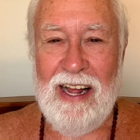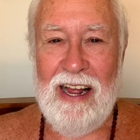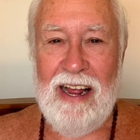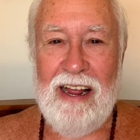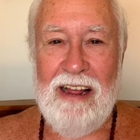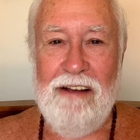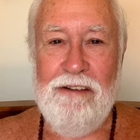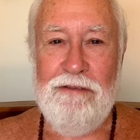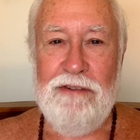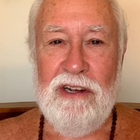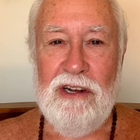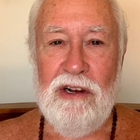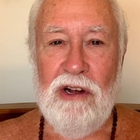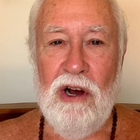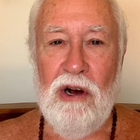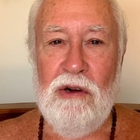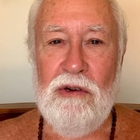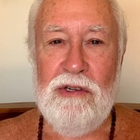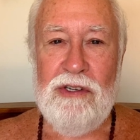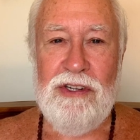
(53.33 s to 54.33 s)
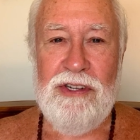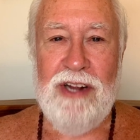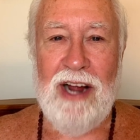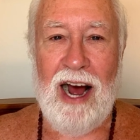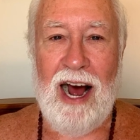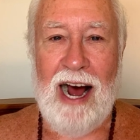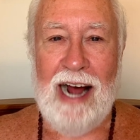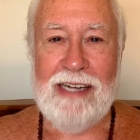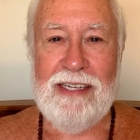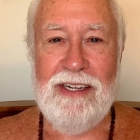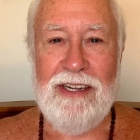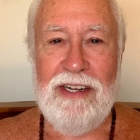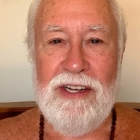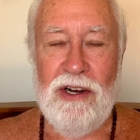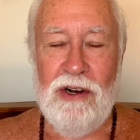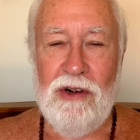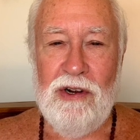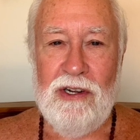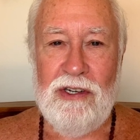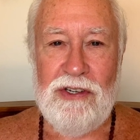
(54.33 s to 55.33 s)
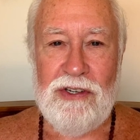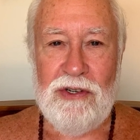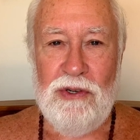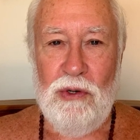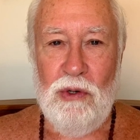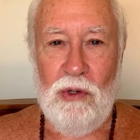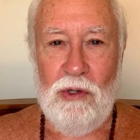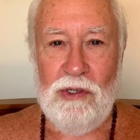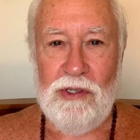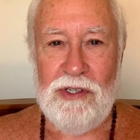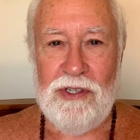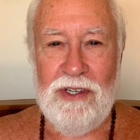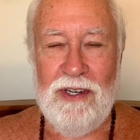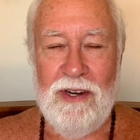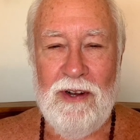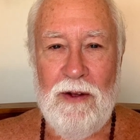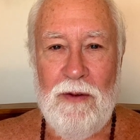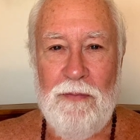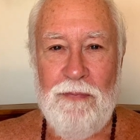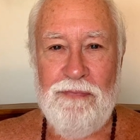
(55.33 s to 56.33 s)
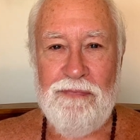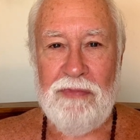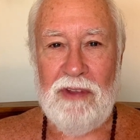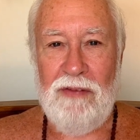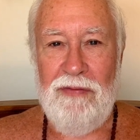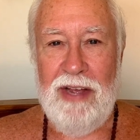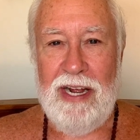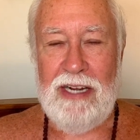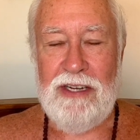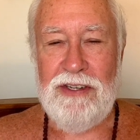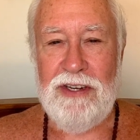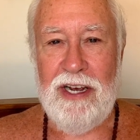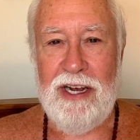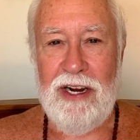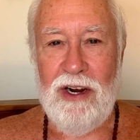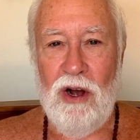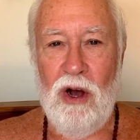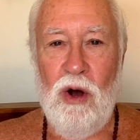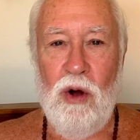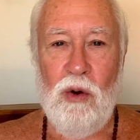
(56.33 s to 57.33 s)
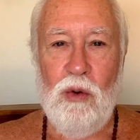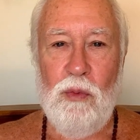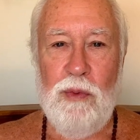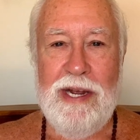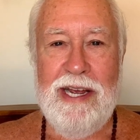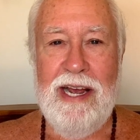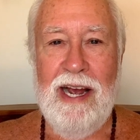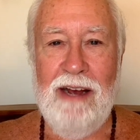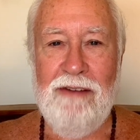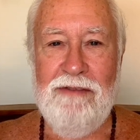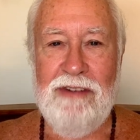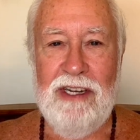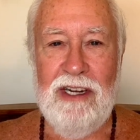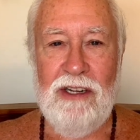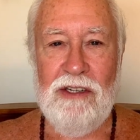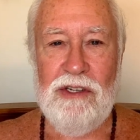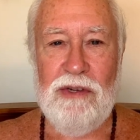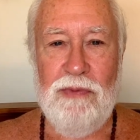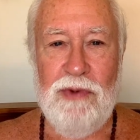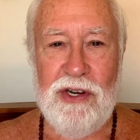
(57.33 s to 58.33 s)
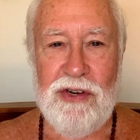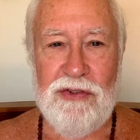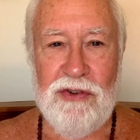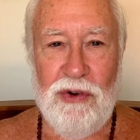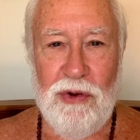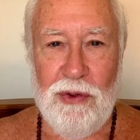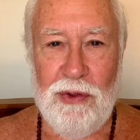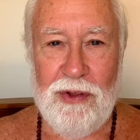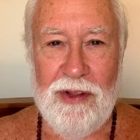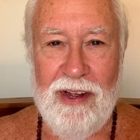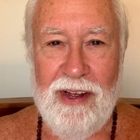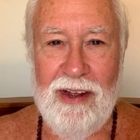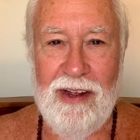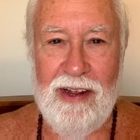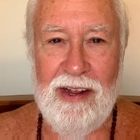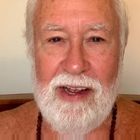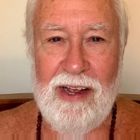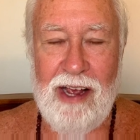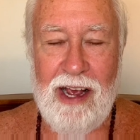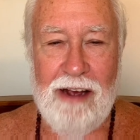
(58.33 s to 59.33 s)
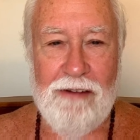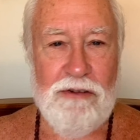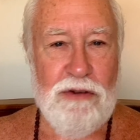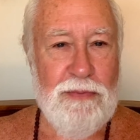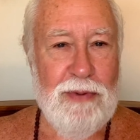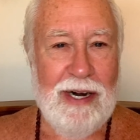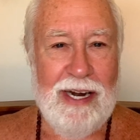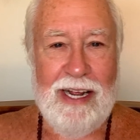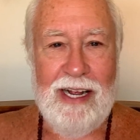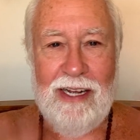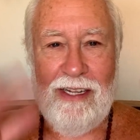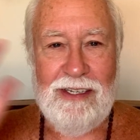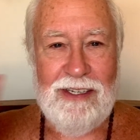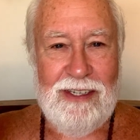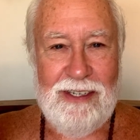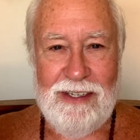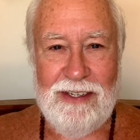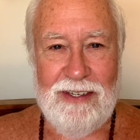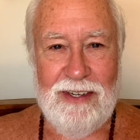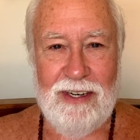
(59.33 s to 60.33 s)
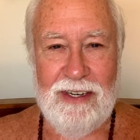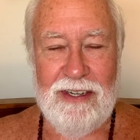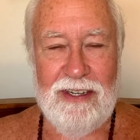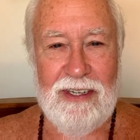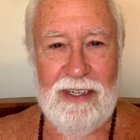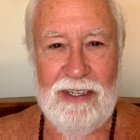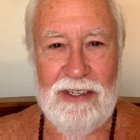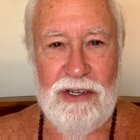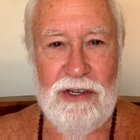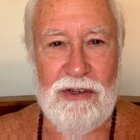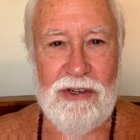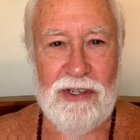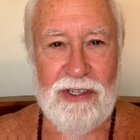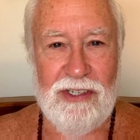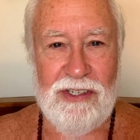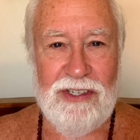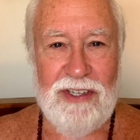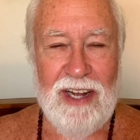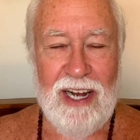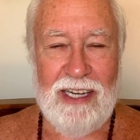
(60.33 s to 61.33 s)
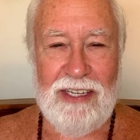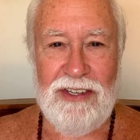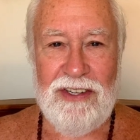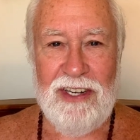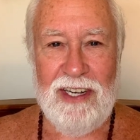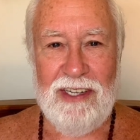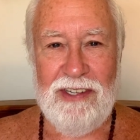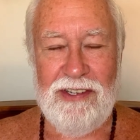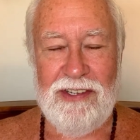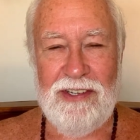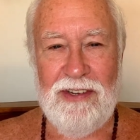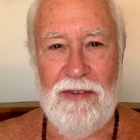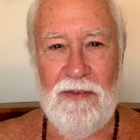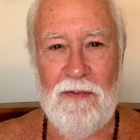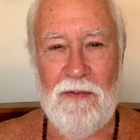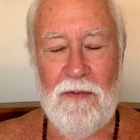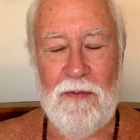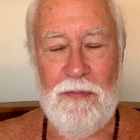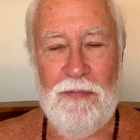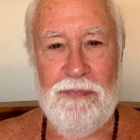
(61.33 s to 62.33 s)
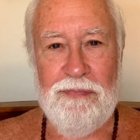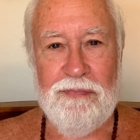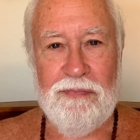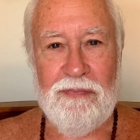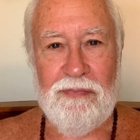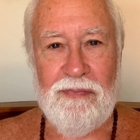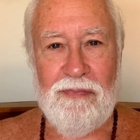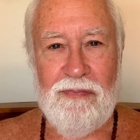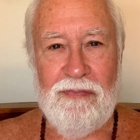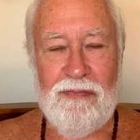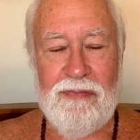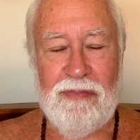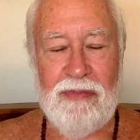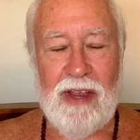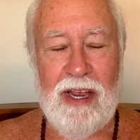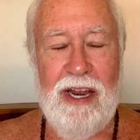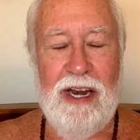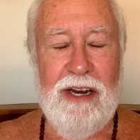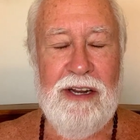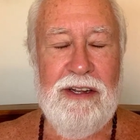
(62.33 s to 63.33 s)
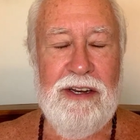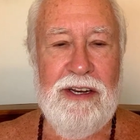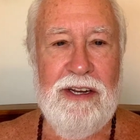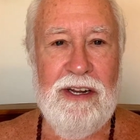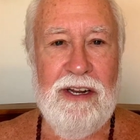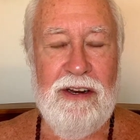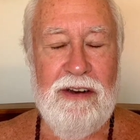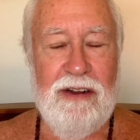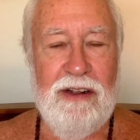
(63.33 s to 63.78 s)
if you go to the Hatha Yoga schools, they say, oh, we have the ultimate truth. Everybody else is useless nonsense. And,